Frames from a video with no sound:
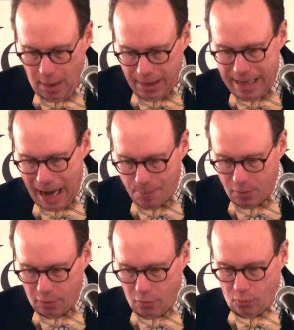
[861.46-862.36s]

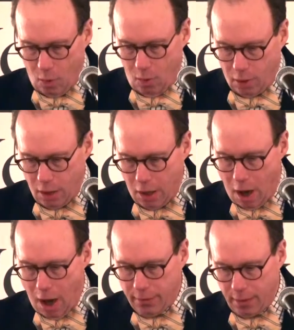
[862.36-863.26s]
damage control
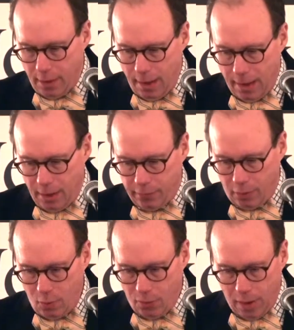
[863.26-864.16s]
concocted as the
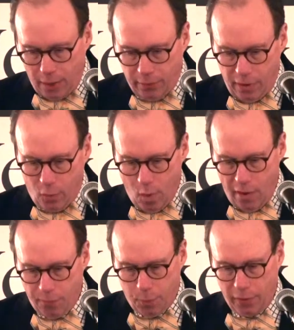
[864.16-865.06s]

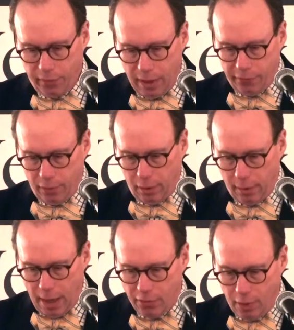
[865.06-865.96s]
2012 presidential
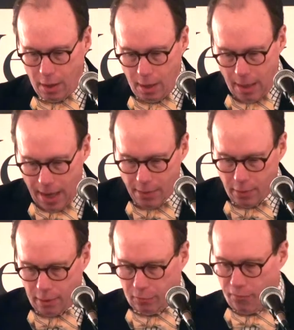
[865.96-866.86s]
election
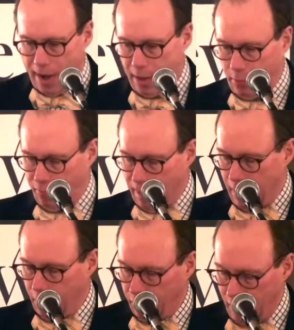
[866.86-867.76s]
entered its final phase,